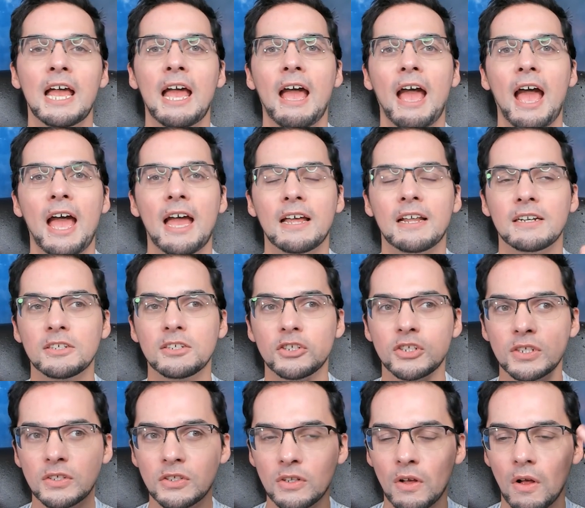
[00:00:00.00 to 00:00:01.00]
and
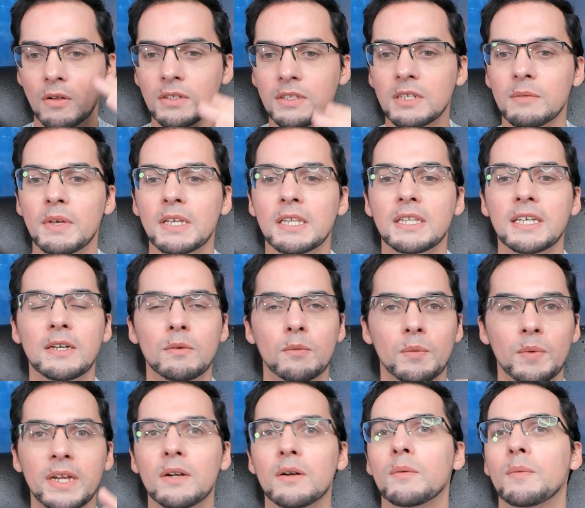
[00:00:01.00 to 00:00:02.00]
just ultimately
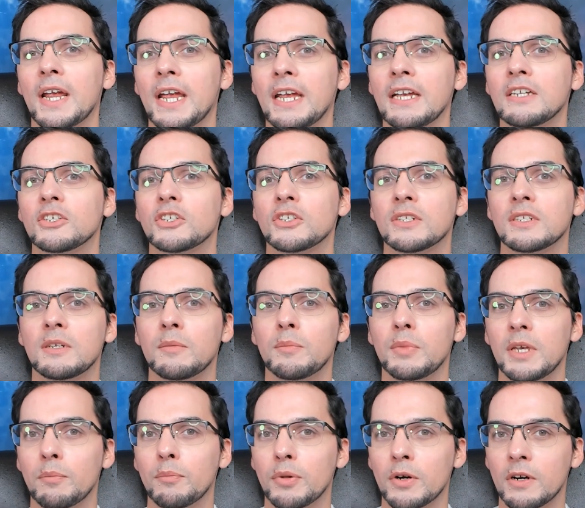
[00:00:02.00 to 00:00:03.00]
rearranged to
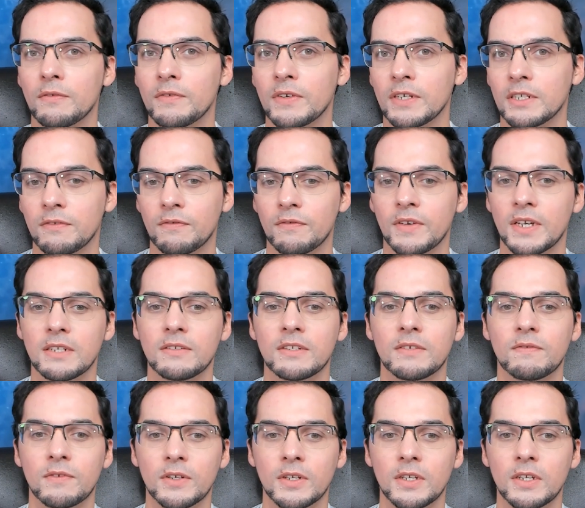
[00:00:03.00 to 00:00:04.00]
be a perfect fit
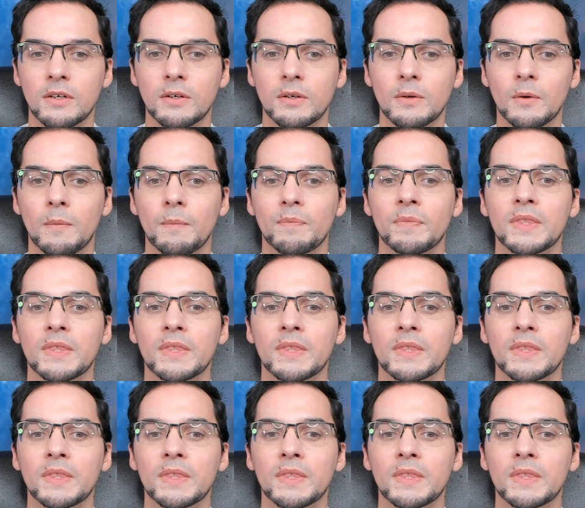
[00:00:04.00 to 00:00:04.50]
for you.